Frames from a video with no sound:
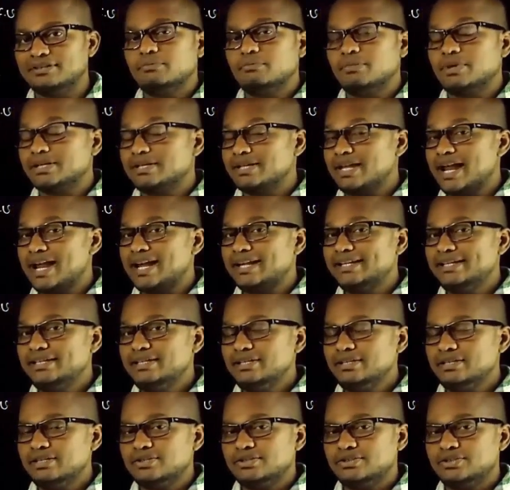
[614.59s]
But
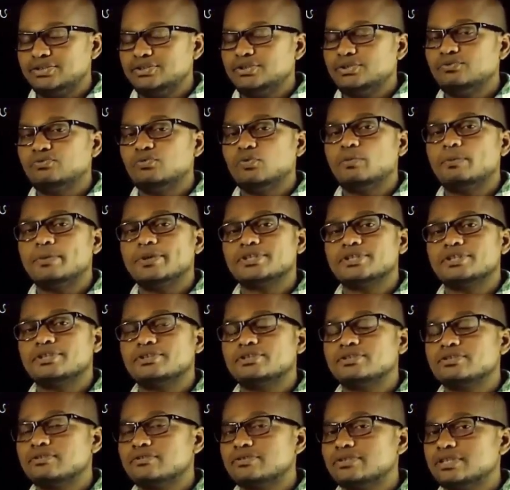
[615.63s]
adding 3 to
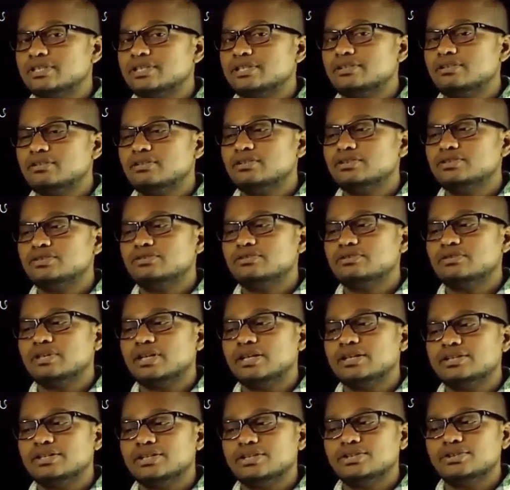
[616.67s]
4% of silicon
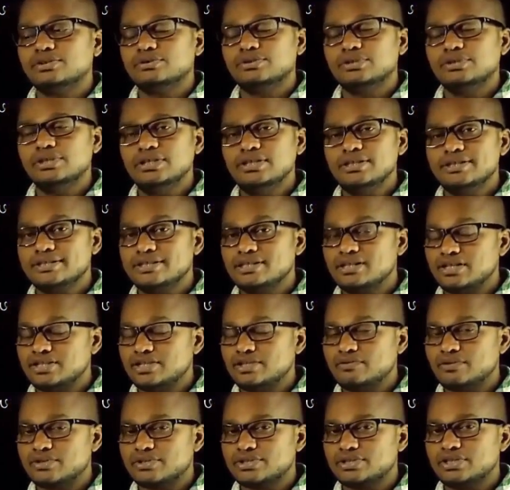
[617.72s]
content to the
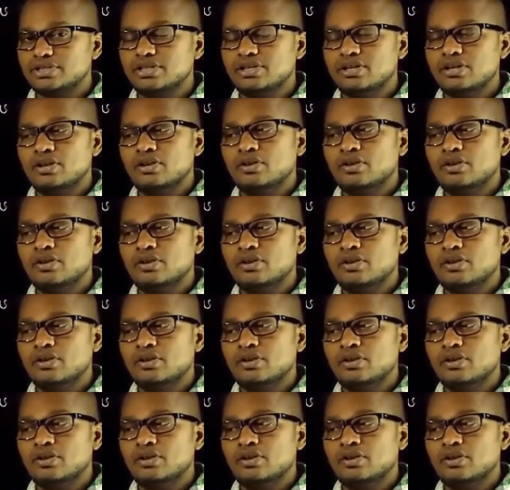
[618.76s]
CRGO steel